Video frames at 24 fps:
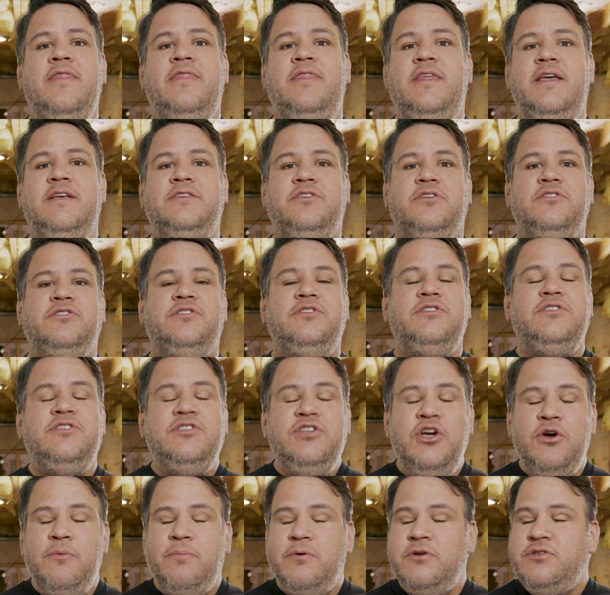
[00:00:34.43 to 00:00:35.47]
These are
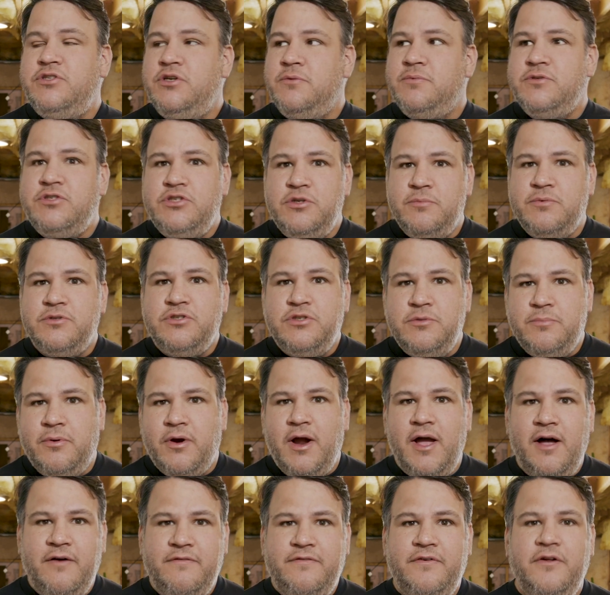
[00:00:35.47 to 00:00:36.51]
super, super, super, super
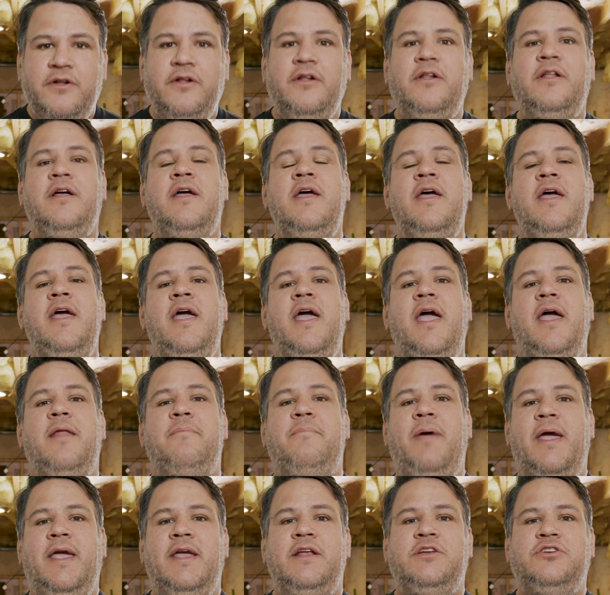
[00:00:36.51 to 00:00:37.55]
helpful in
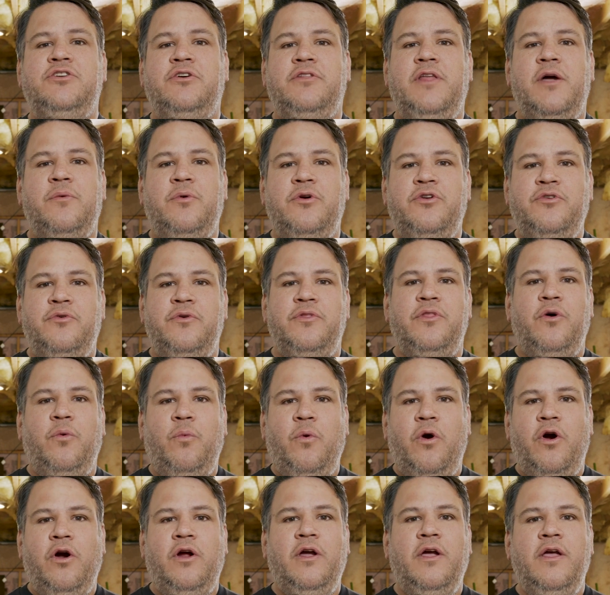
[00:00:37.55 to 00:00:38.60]
making sure that we're doing the
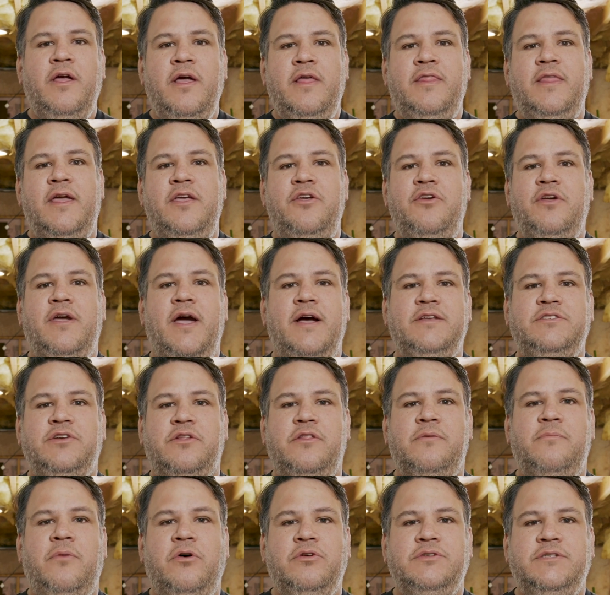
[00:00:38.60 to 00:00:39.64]
work that you guys are
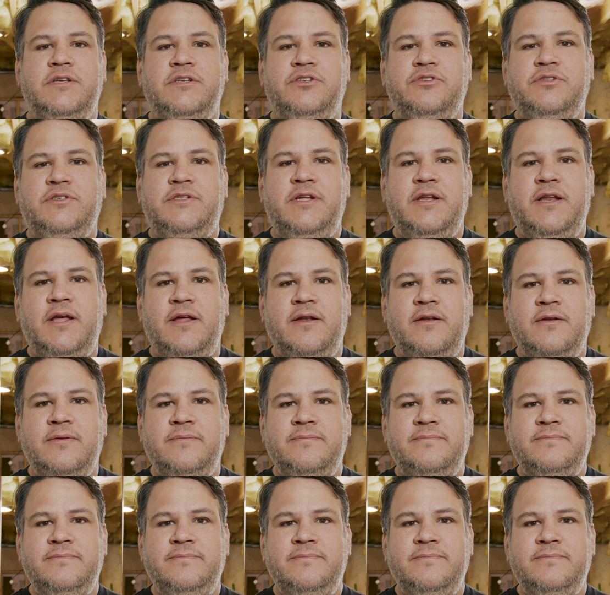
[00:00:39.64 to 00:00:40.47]
the most interested in.